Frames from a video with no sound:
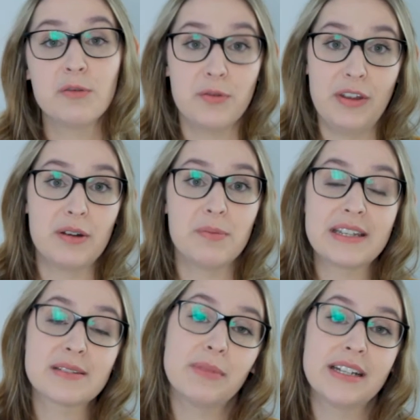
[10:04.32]
fear
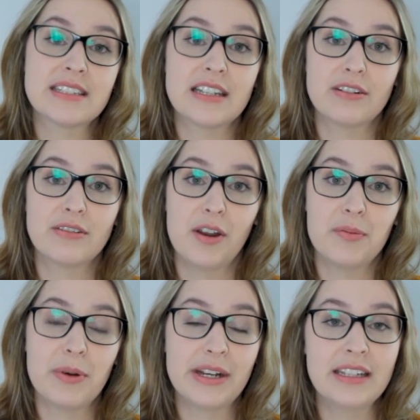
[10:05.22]
based mindset
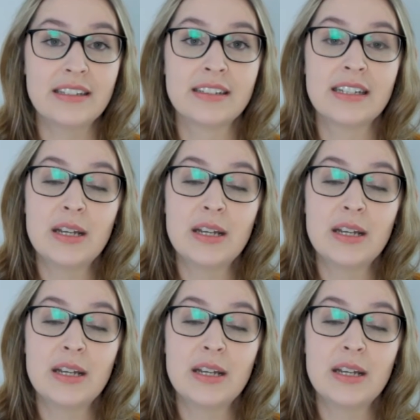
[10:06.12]
around money